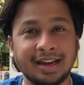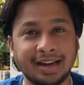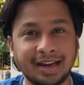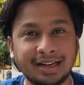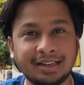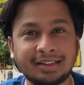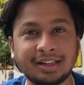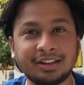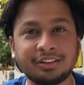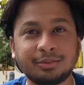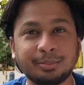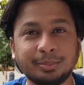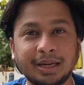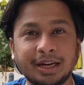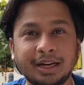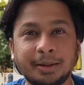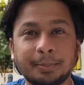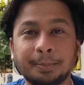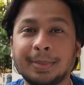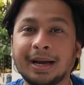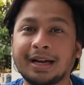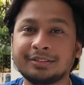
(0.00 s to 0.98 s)
It is
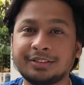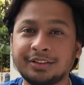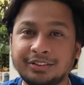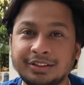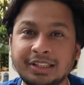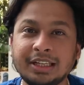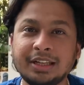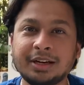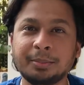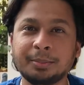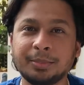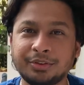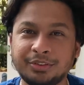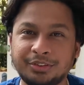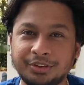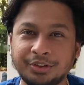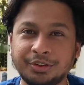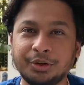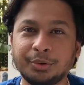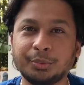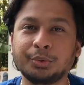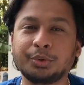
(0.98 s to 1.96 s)
made by the Serum
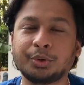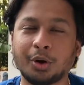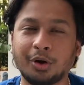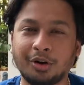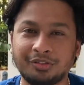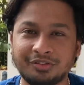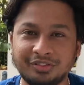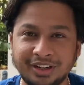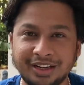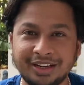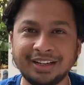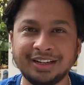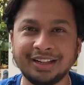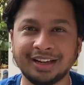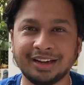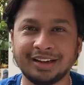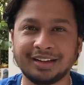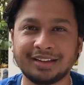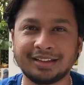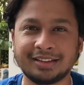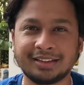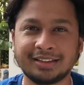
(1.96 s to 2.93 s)
Institute of India.